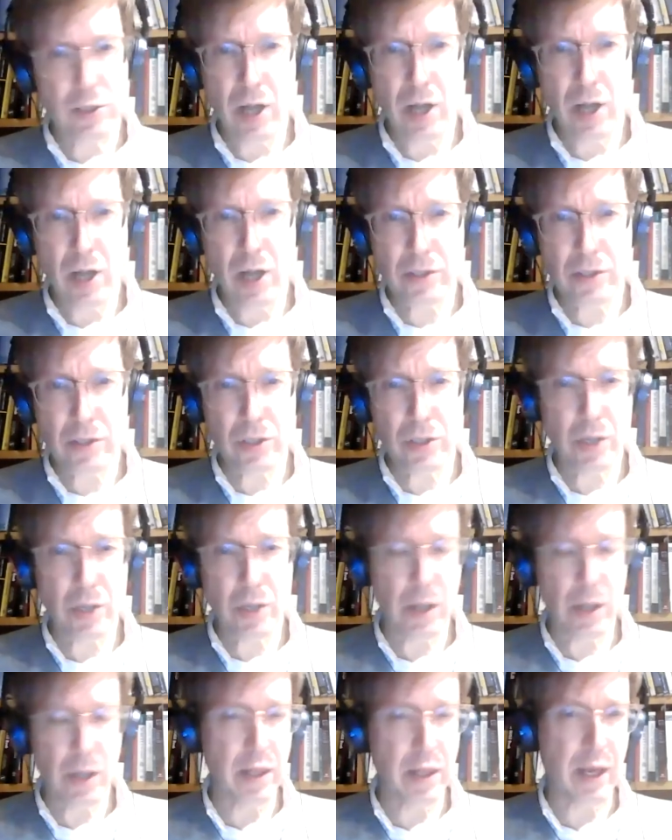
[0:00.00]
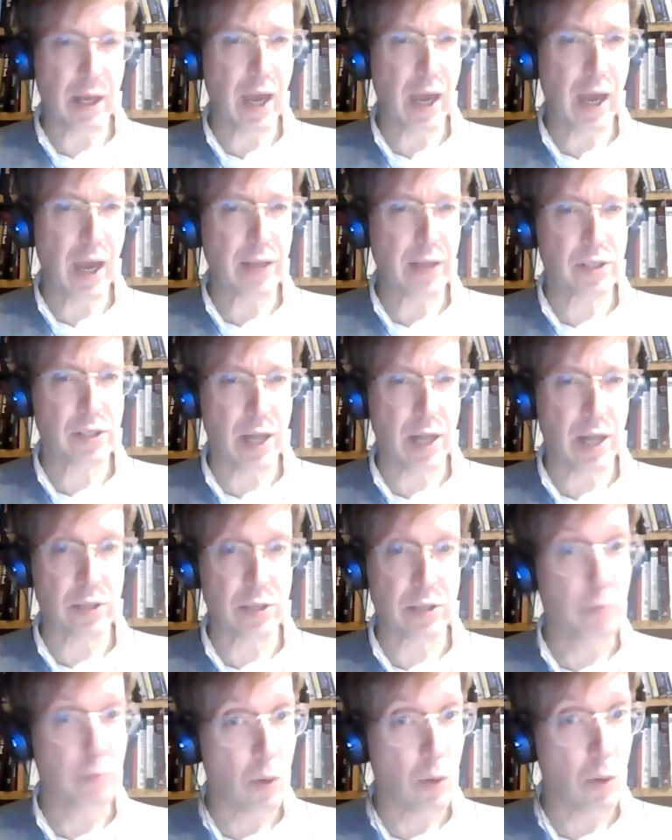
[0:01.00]
not necessarily the case that
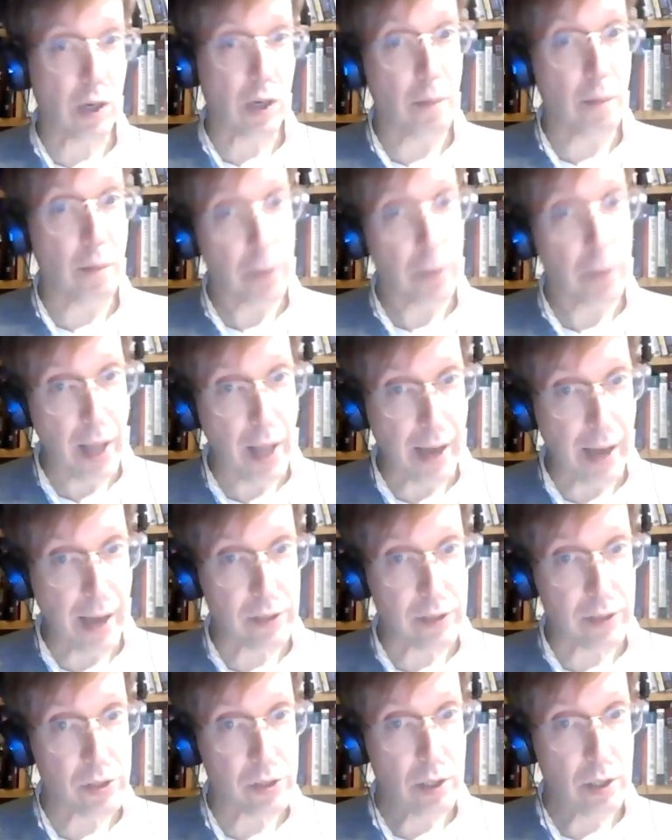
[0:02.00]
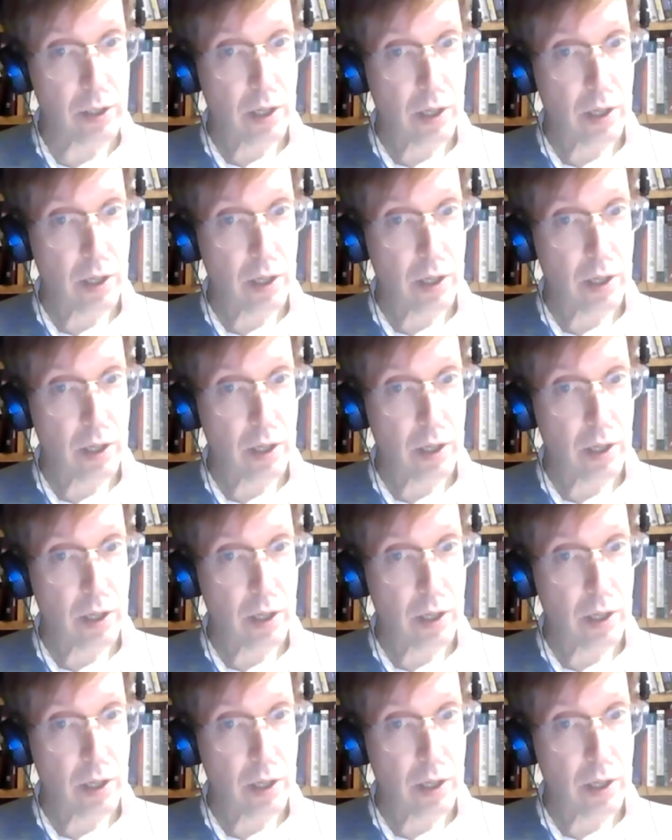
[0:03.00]
it's more complex,